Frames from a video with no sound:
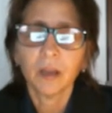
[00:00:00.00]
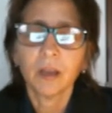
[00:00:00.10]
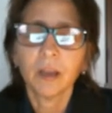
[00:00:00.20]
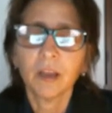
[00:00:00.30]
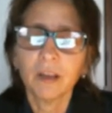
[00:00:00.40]

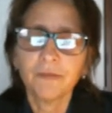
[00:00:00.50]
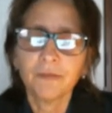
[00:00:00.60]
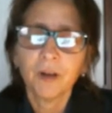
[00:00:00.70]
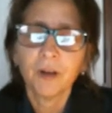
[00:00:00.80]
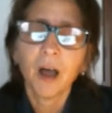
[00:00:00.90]

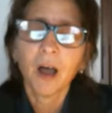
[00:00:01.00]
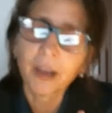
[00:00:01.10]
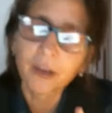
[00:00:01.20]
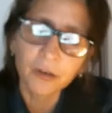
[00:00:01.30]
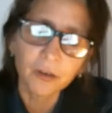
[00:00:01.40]
if I
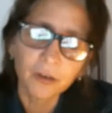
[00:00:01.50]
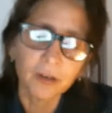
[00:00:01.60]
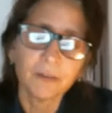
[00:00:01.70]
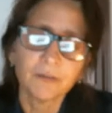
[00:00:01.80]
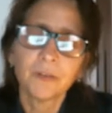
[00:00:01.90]
could
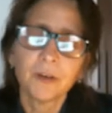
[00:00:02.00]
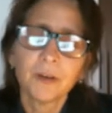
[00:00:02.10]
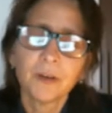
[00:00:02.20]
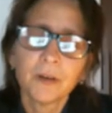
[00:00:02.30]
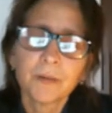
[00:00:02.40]
have.
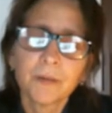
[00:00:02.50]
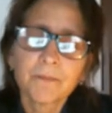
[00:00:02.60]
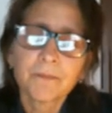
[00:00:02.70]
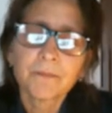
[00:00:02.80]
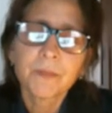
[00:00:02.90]

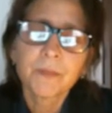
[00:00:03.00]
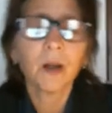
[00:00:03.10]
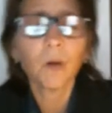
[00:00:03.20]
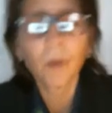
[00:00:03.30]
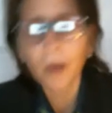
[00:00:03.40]
You
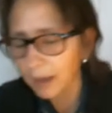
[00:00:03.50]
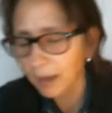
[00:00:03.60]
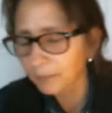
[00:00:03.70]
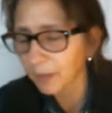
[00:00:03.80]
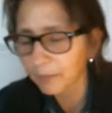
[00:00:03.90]
know what?
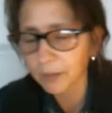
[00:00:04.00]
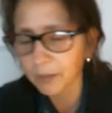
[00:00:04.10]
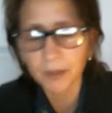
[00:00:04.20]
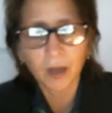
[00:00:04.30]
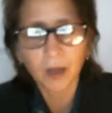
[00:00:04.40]
I'm going to
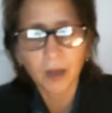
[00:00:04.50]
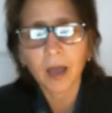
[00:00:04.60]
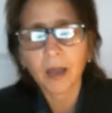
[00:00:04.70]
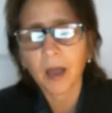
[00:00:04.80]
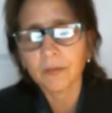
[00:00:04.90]
be
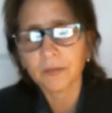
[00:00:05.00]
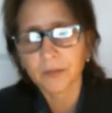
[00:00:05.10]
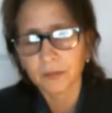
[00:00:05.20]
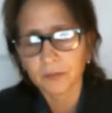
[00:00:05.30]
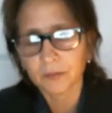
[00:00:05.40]

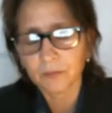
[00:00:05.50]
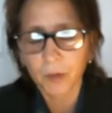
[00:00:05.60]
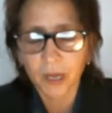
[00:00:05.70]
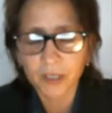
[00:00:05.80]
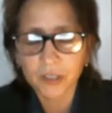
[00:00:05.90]

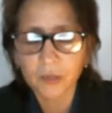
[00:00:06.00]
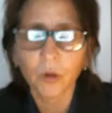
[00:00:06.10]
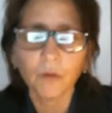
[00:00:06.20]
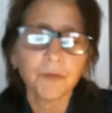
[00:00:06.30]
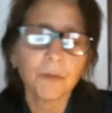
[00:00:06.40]
when I
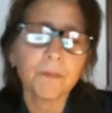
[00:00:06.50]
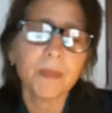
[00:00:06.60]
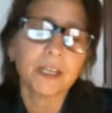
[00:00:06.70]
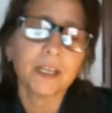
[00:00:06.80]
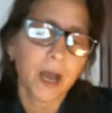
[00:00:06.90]
stole from
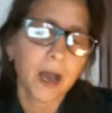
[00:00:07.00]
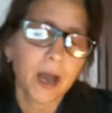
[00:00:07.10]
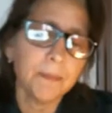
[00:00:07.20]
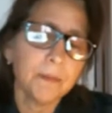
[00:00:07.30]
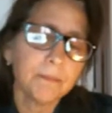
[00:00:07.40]
that
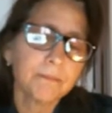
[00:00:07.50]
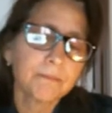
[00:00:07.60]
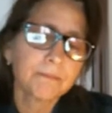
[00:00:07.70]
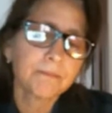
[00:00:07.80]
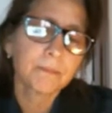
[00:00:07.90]
job
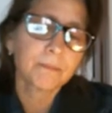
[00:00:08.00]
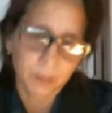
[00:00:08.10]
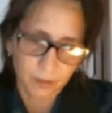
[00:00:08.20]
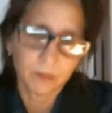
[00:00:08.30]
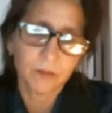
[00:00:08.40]

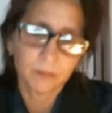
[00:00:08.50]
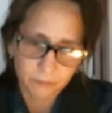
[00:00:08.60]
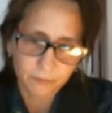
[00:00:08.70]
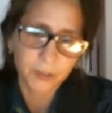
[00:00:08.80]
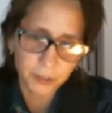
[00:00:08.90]

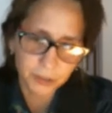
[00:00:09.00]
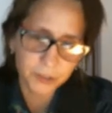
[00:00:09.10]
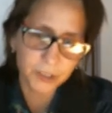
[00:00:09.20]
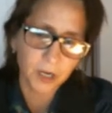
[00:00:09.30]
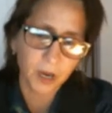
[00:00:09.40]
years
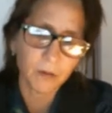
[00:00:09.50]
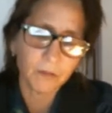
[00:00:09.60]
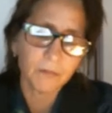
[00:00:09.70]
ago,